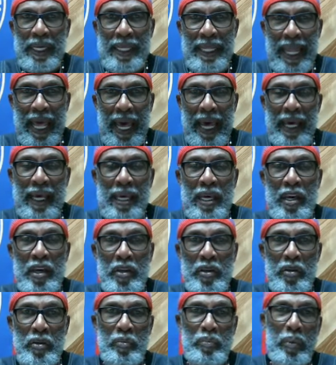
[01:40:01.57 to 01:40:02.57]
Now,
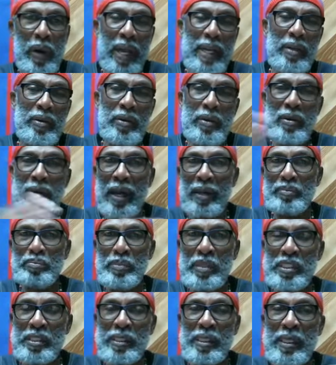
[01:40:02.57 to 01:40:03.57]
you probably heard I
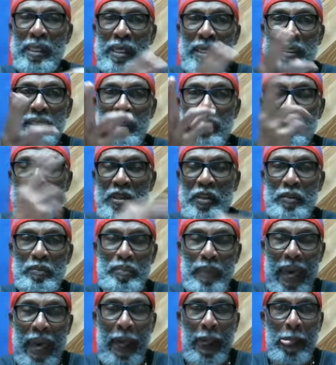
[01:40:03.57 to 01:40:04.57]
mentioned it here some years
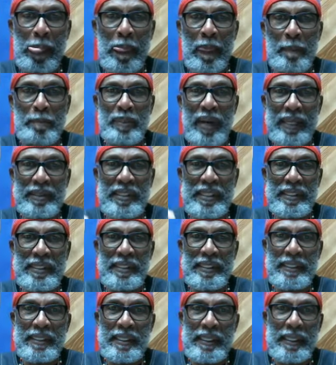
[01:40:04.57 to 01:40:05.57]
back about
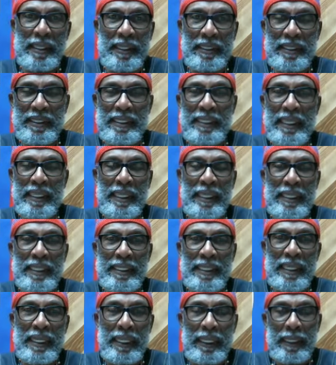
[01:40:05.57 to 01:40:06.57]
this uh,
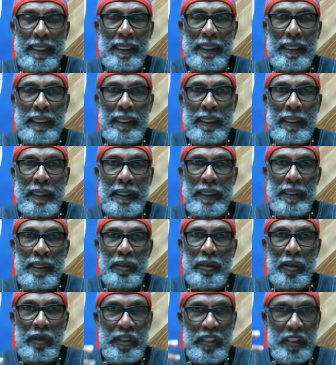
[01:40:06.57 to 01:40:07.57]
CET,
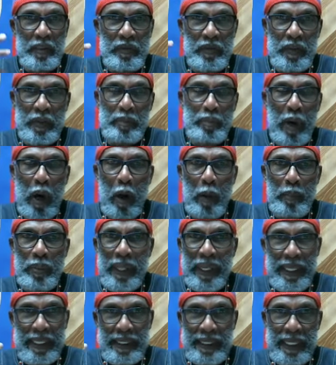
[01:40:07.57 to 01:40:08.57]
you know, these football
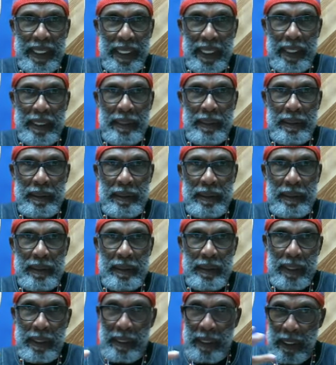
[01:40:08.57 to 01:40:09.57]
players get.
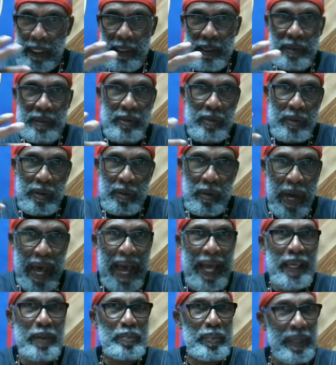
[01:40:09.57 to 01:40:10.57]
the other, you know,
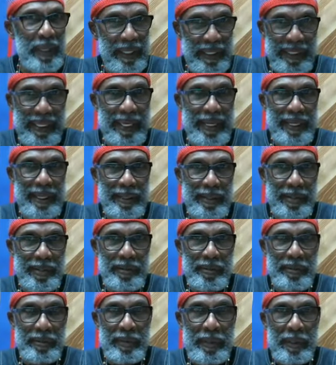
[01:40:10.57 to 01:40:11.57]
hockey players get it
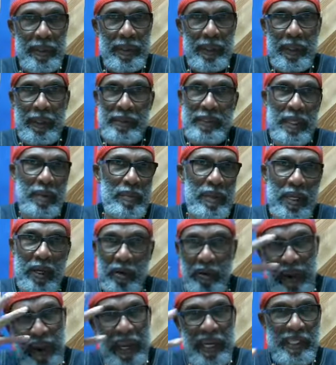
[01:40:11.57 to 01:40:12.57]
too because they be
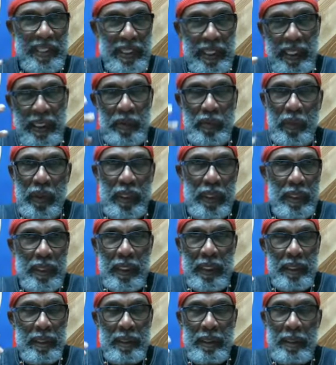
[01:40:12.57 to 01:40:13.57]
crashing into one
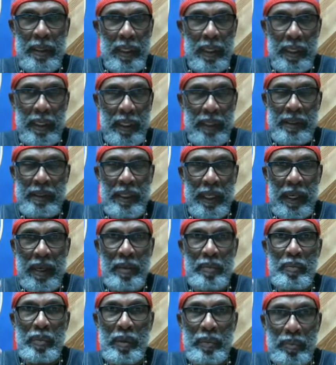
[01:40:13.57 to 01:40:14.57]
another, you
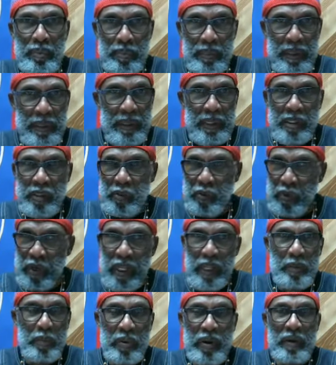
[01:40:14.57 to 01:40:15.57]
understand? But, but it's
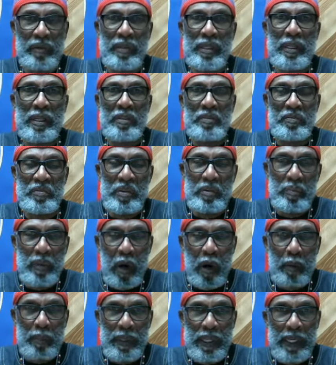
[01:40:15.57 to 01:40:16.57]
really prevalent in
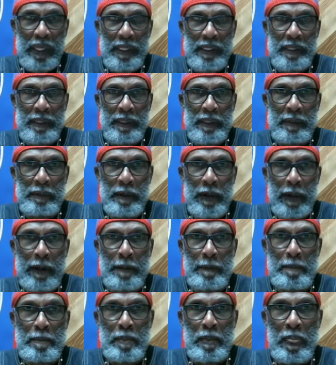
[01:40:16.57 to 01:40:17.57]
football players,
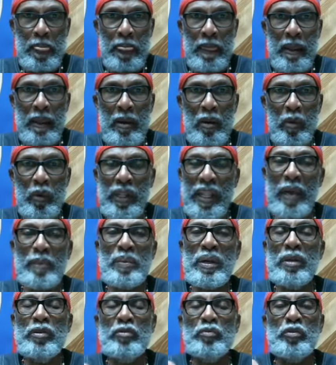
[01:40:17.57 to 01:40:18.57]
right? Well, they've
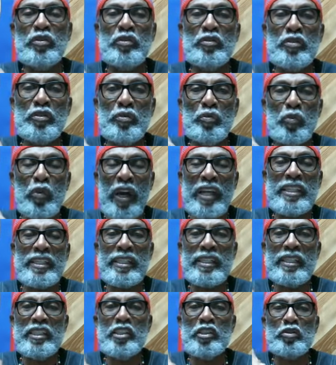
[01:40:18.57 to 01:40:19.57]
been
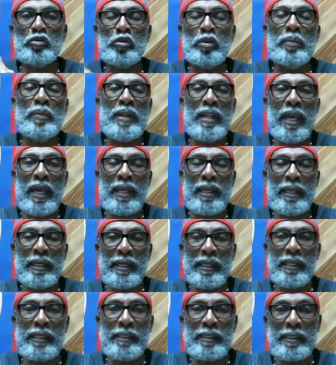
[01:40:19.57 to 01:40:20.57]
racially discriminating
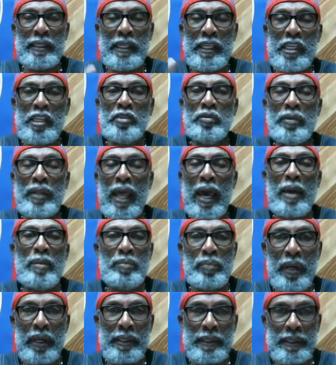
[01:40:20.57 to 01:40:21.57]
against Israelite
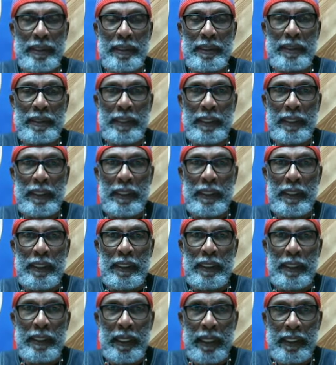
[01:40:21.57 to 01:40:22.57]
brothers.
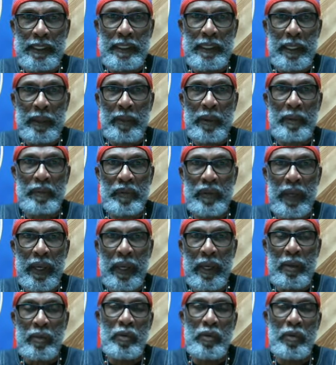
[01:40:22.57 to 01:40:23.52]
You understand what I'm saying?